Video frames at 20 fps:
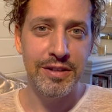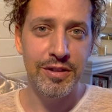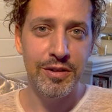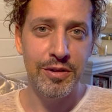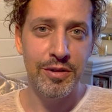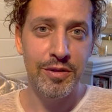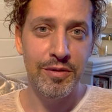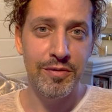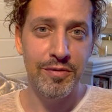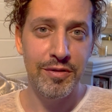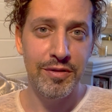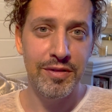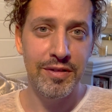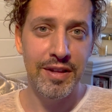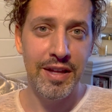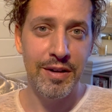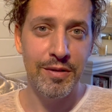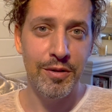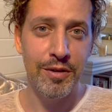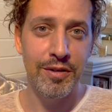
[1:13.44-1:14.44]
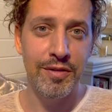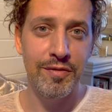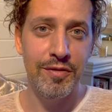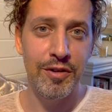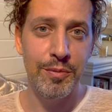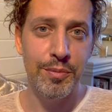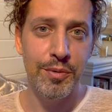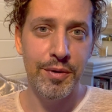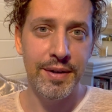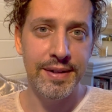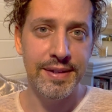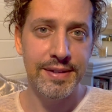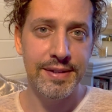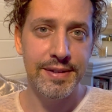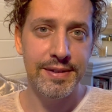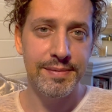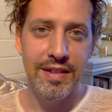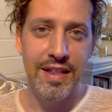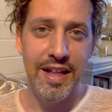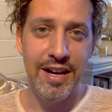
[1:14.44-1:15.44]
to their own
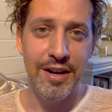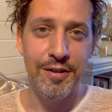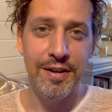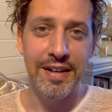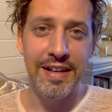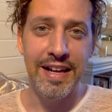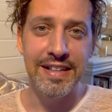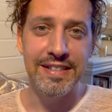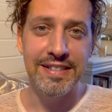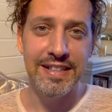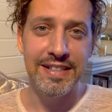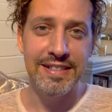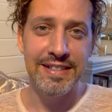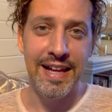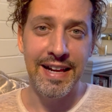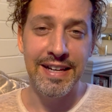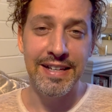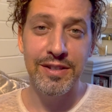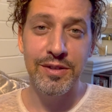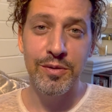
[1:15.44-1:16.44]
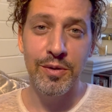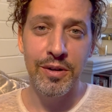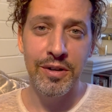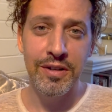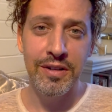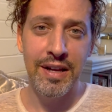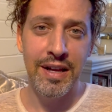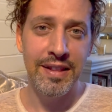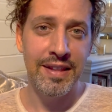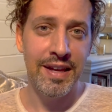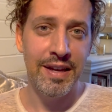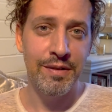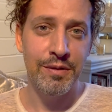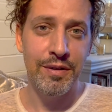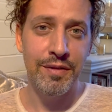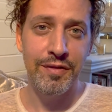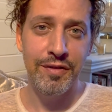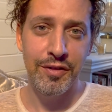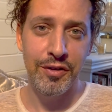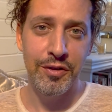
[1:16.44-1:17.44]
viewpoints that are against the status quo, and they
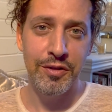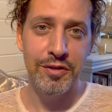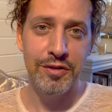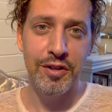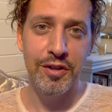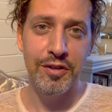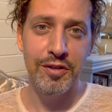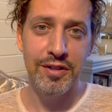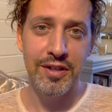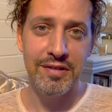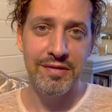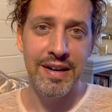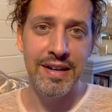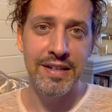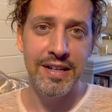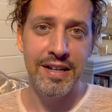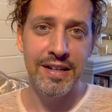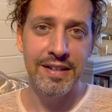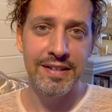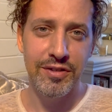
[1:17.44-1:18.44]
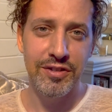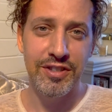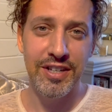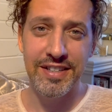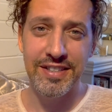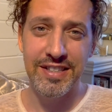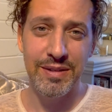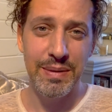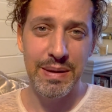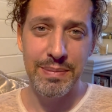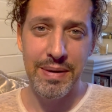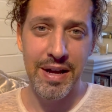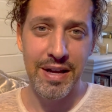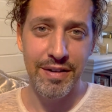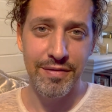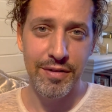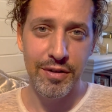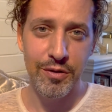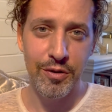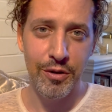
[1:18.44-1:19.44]
refuse to surrender just to be part
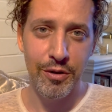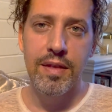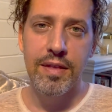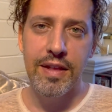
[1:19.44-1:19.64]
of the group.